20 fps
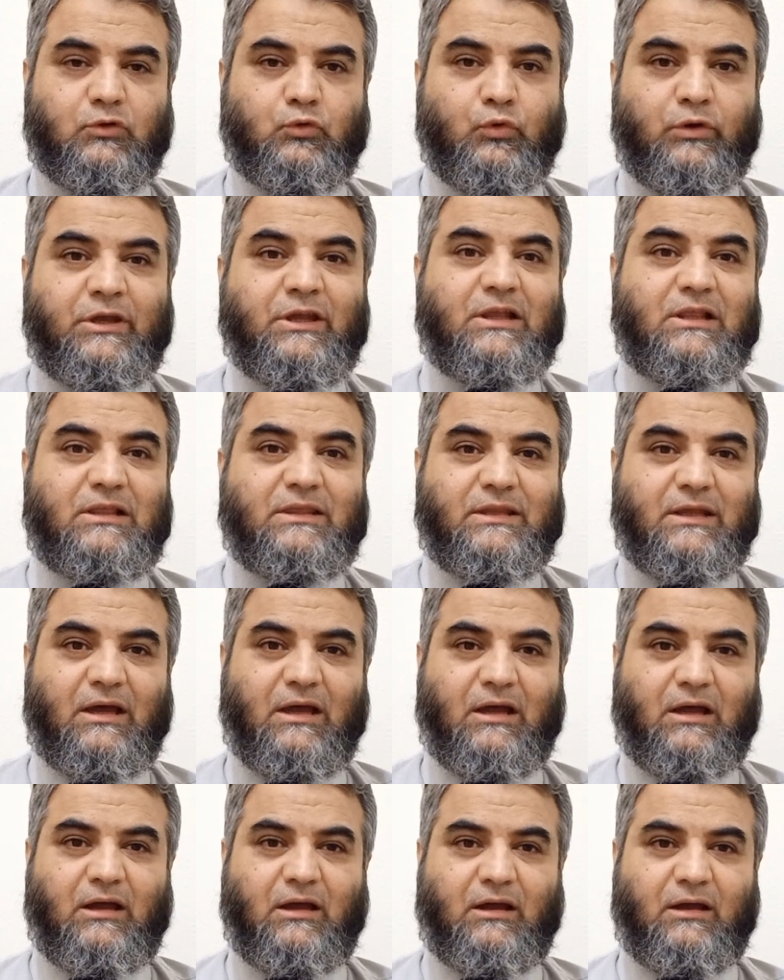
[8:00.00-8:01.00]

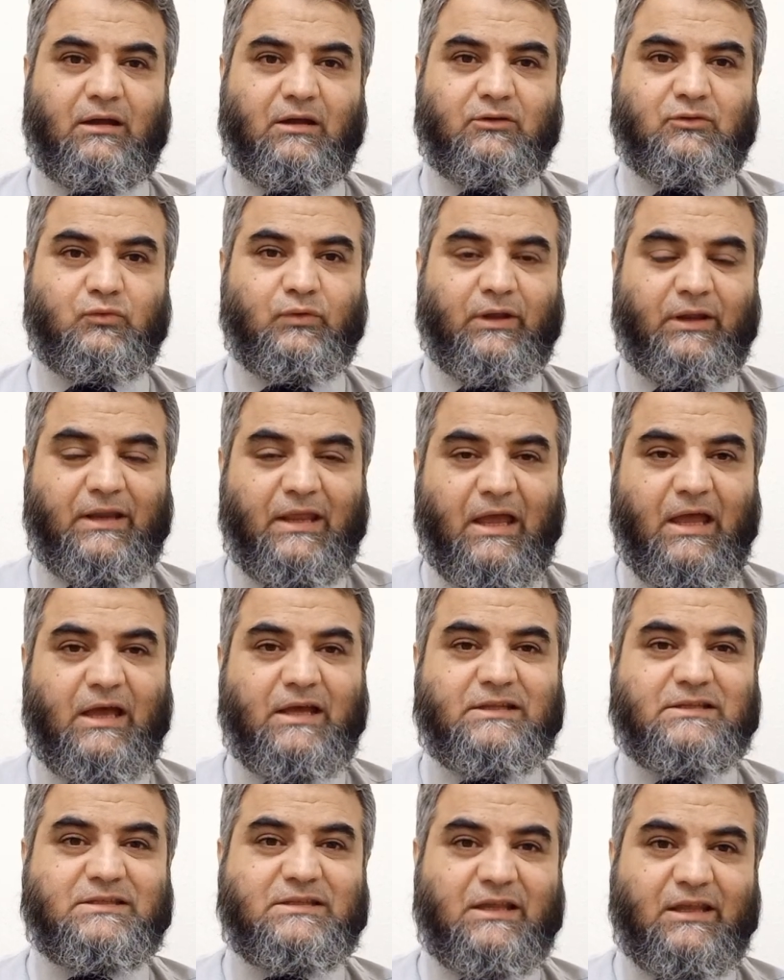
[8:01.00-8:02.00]

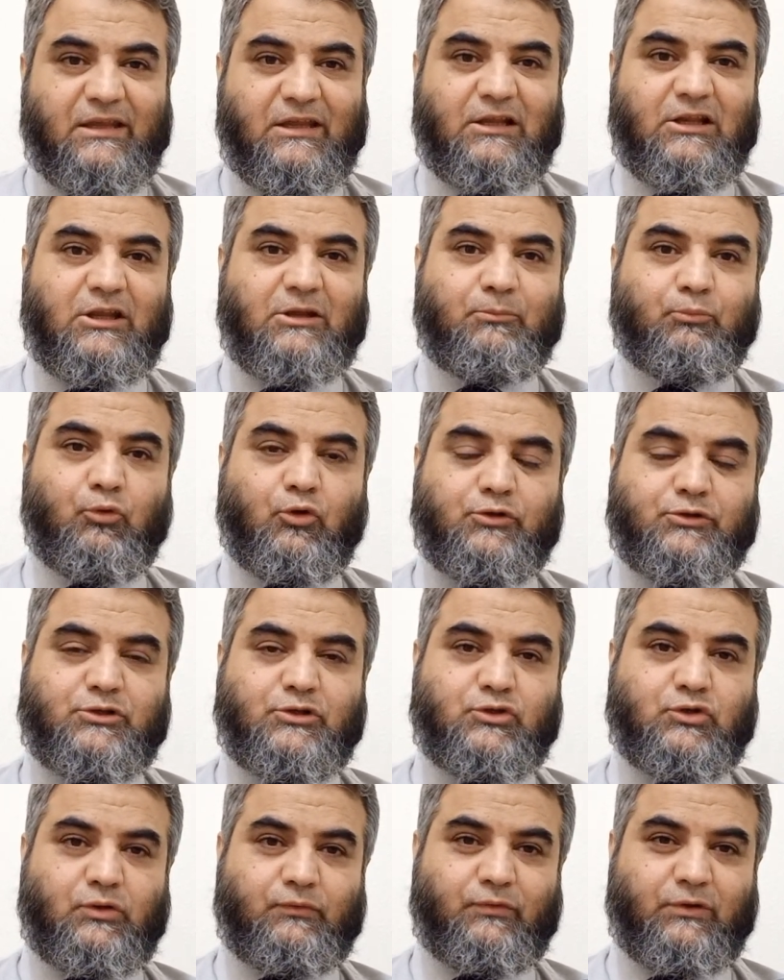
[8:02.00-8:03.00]
enhance the healing
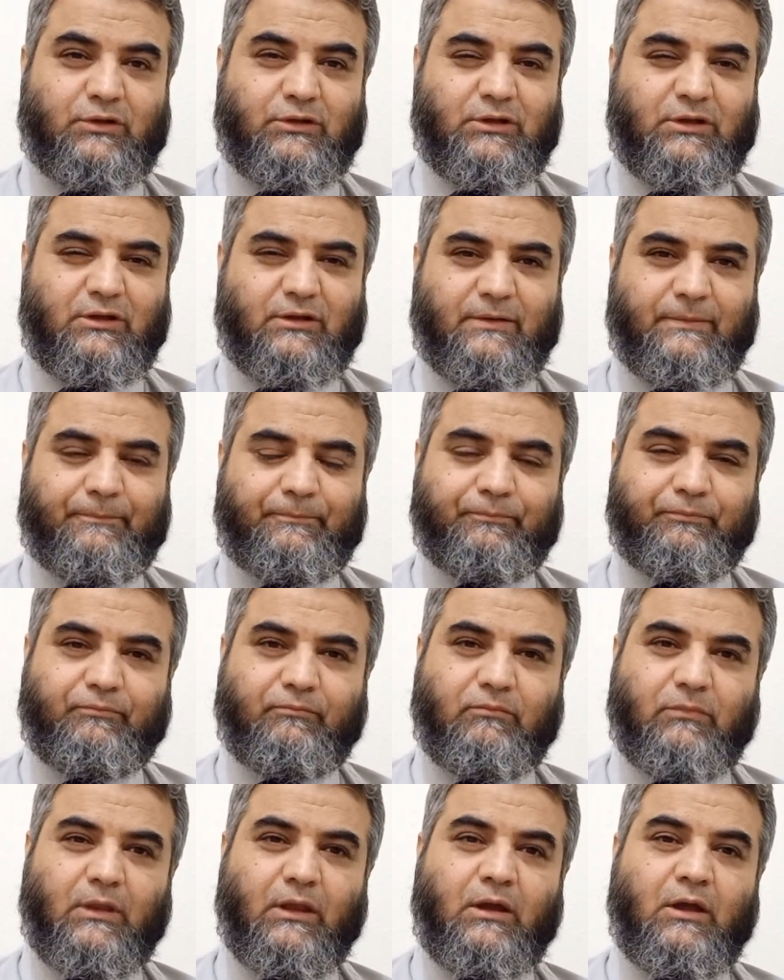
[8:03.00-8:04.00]
process over there.
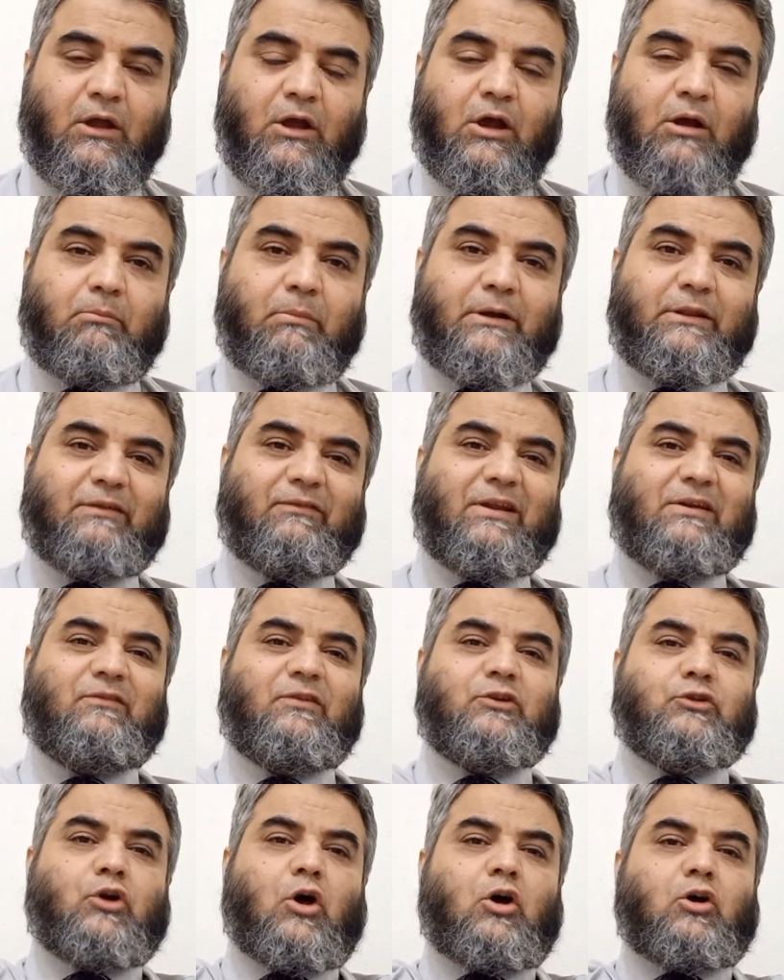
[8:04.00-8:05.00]
But when
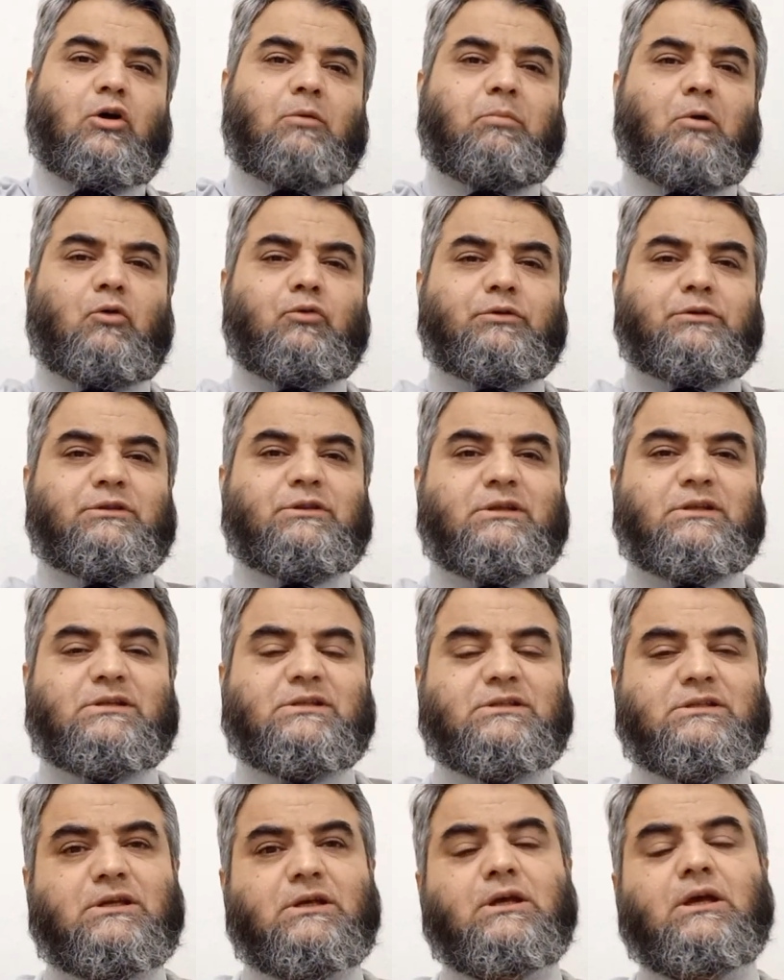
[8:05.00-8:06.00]
we talk about
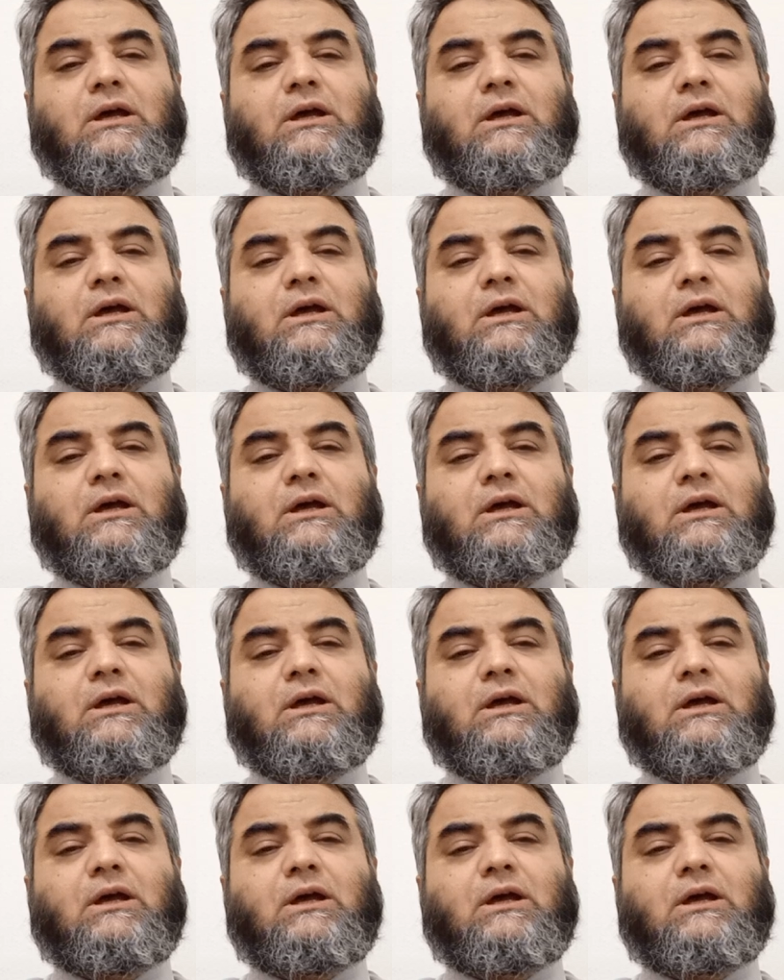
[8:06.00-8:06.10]
this